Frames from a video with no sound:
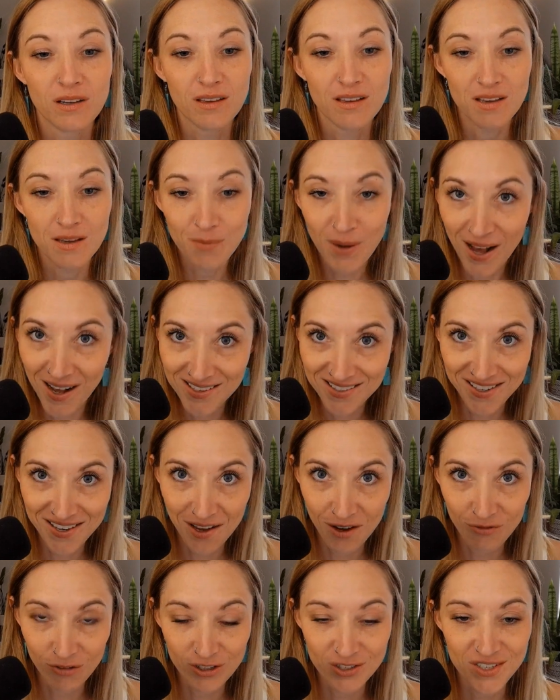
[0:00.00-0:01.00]
keep
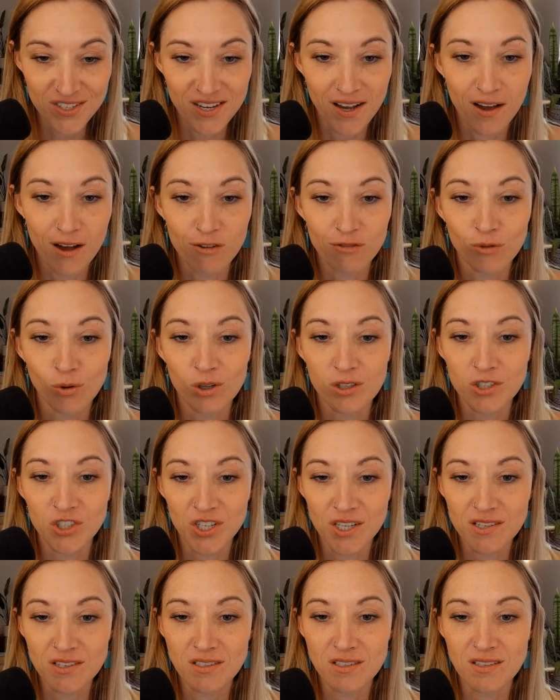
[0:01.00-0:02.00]
asking for stuff or
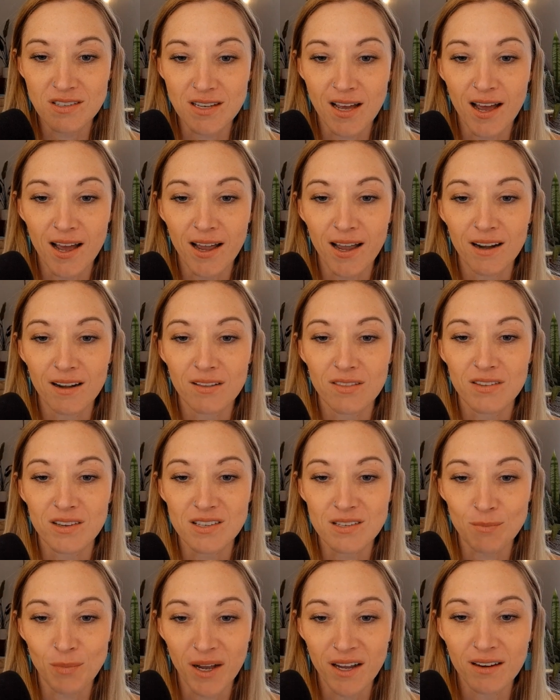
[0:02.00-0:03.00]
just decide
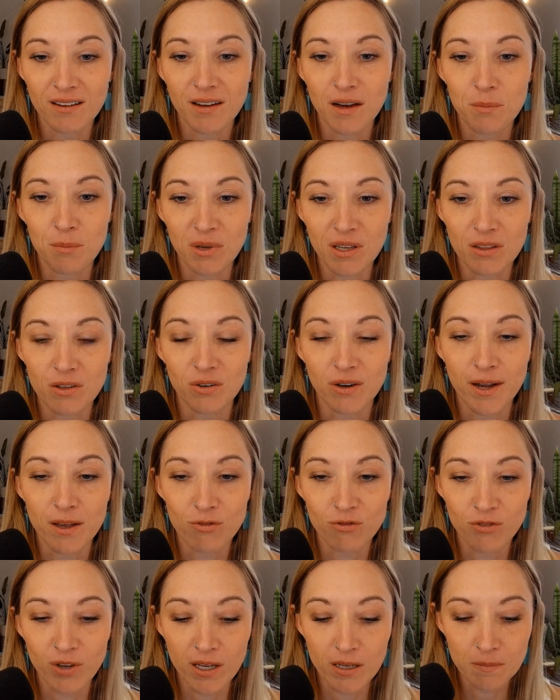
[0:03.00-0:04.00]
this might not be the
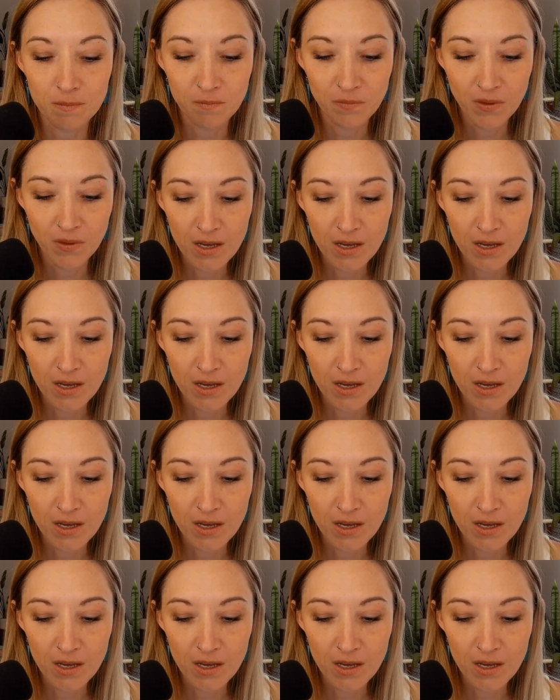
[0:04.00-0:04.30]
right fit?